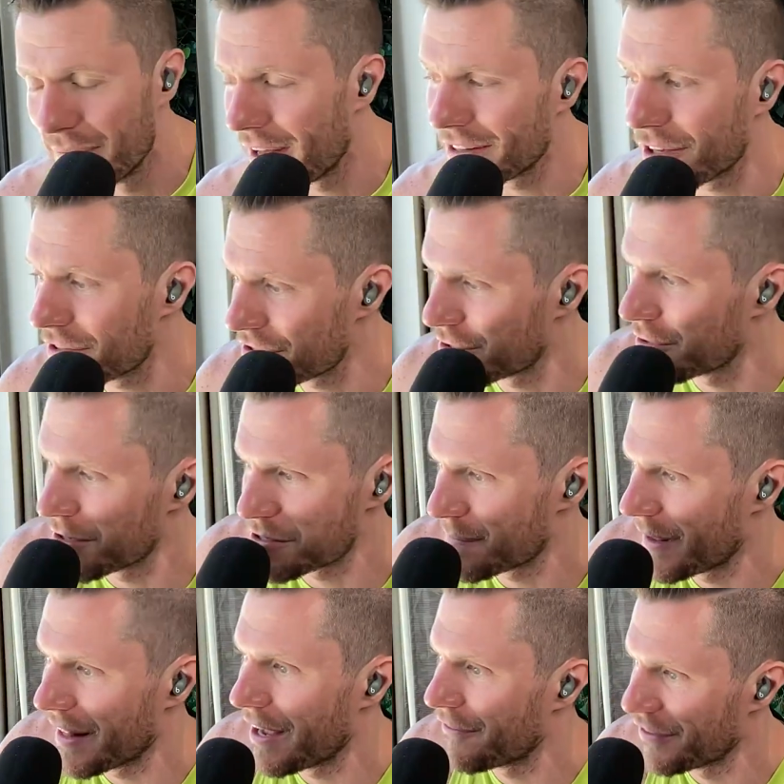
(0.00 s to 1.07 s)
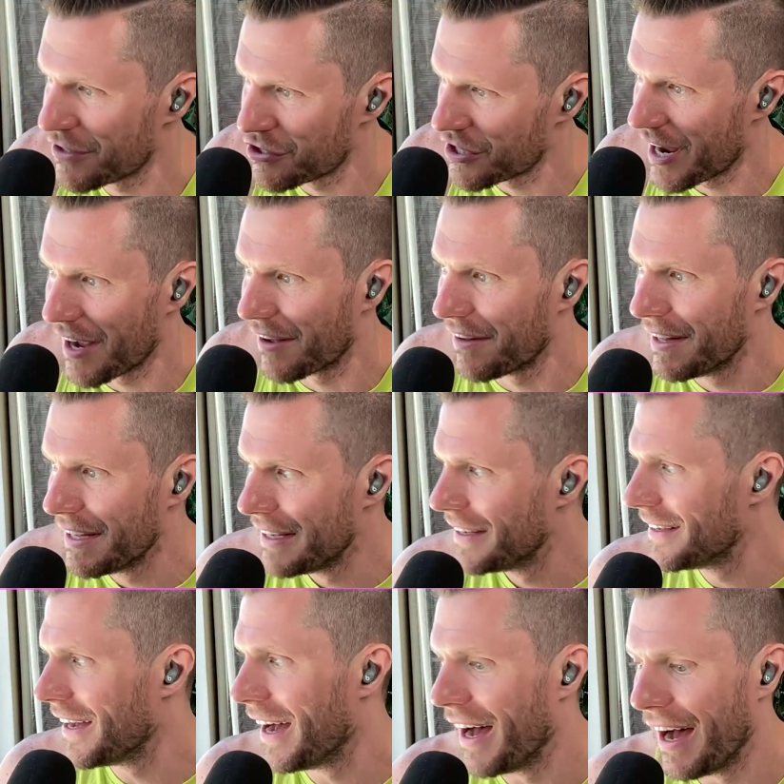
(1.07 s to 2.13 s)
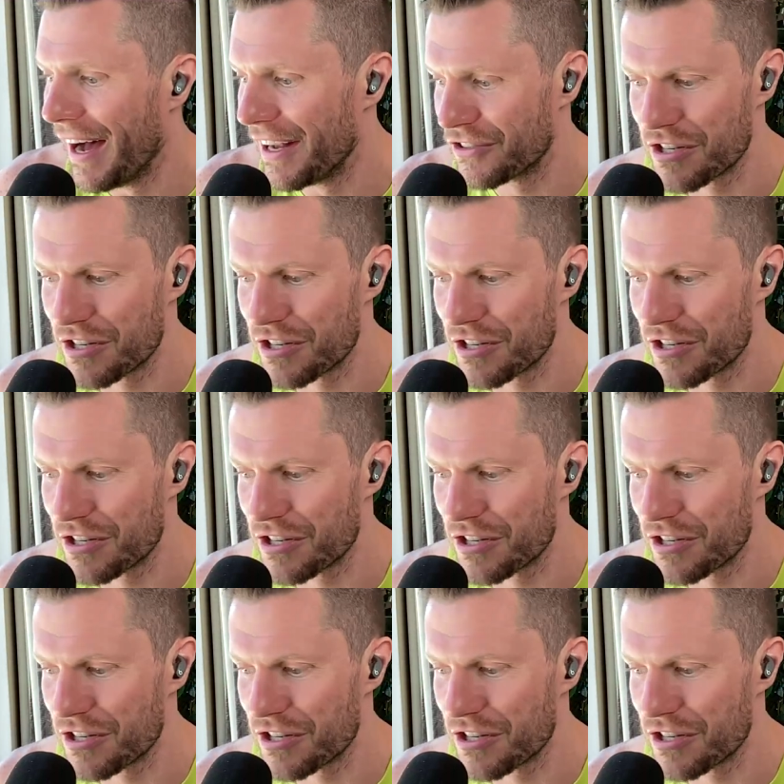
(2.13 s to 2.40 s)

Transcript: I'm not tossing two years of my life in jail uh,